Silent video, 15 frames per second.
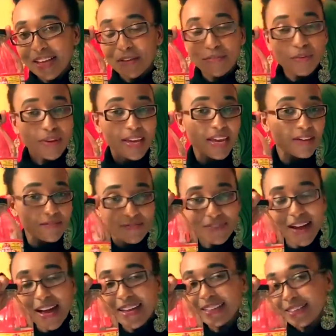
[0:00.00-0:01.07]
If you can't
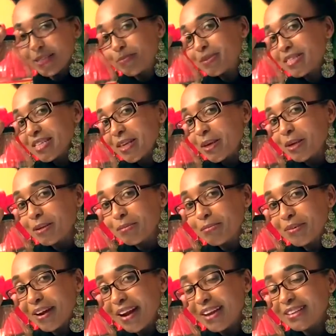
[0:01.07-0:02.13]
find this particular
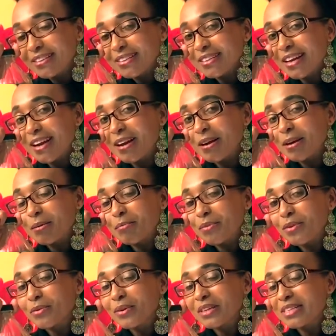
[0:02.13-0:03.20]
brand,
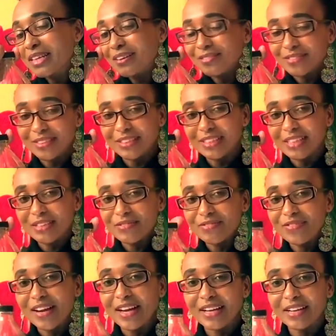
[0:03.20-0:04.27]
you can definitely
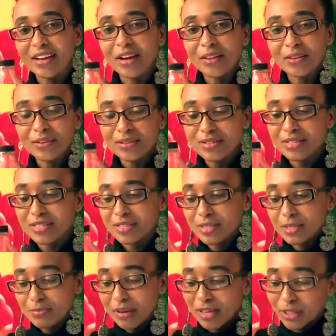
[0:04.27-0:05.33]
find others.
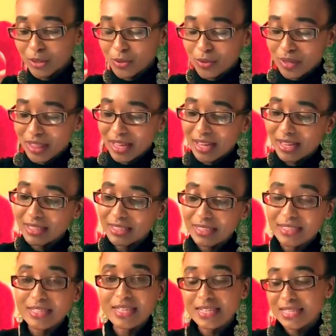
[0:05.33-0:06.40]
Just make sure that
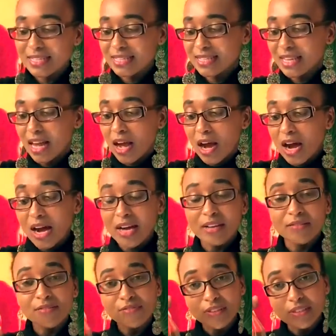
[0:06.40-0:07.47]
it is
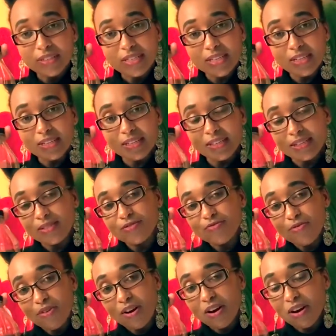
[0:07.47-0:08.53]
unfiltered, it's
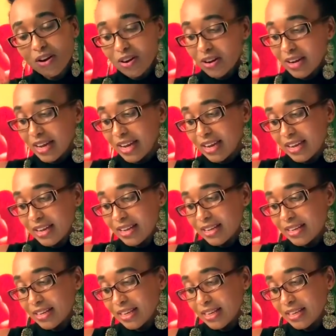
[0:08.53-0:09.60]
raw,
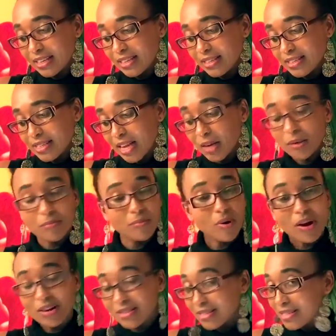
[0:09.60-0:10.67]
and it's
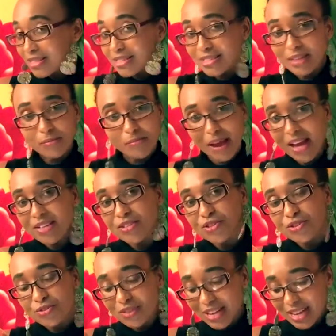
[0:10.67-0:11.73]
unprocessed and
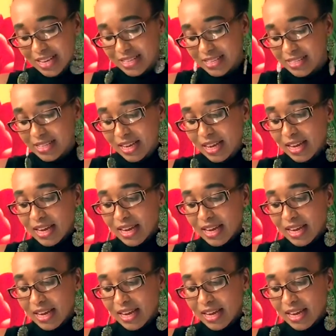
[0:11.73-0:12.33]
pasteurized.